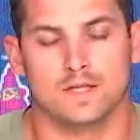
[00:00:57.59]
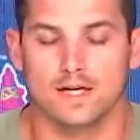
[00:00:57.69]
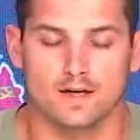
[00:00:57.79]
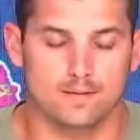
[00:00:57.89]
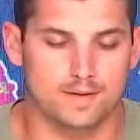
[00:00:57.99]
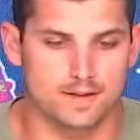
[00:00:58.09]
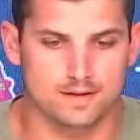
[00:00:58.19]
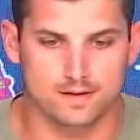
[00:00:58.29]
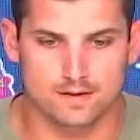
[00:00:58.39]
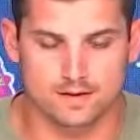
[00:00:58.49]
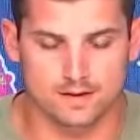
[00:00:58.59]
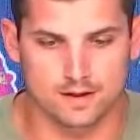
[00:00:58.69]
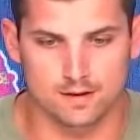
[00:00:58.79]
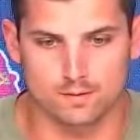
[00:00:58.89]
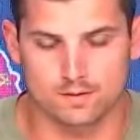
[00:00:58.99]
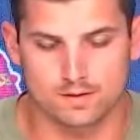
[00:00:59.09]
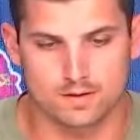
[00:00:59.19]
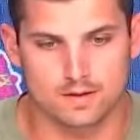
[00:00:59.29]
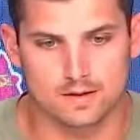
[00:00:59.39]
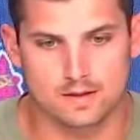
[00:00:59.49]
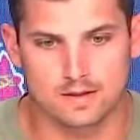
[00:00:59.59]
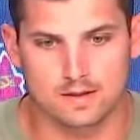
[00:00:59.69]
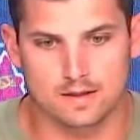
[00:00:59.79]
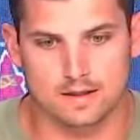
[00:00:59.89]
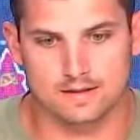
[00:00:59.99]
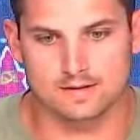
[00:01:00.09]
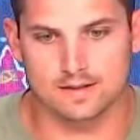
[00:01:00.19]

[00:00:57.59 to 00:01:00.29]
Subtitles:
Yeah, I mean, you know, like I